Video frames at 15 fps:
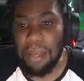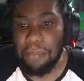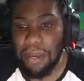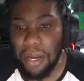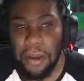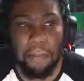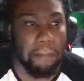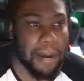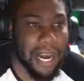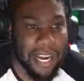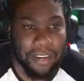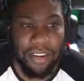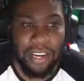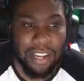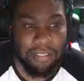a combined
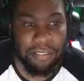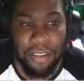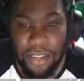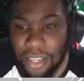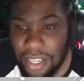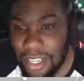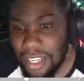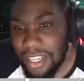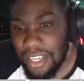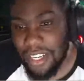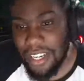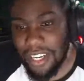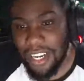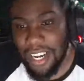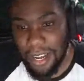11
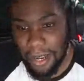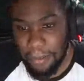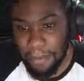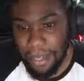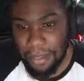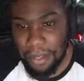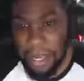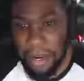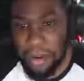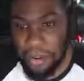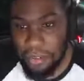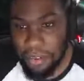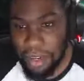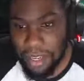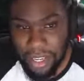at the end
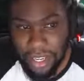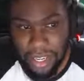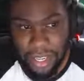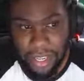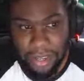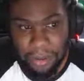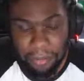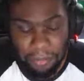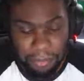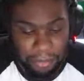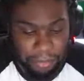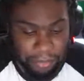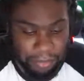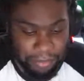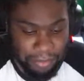of it.
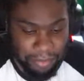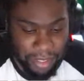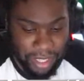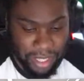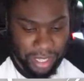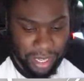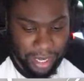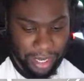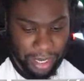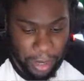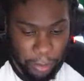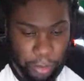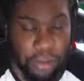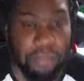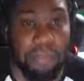And then
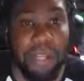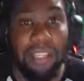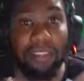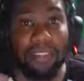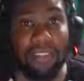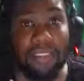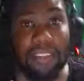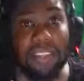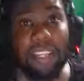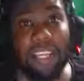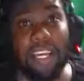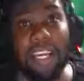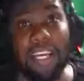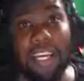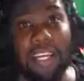that would have been today's
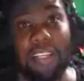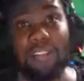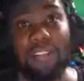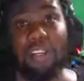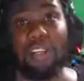video.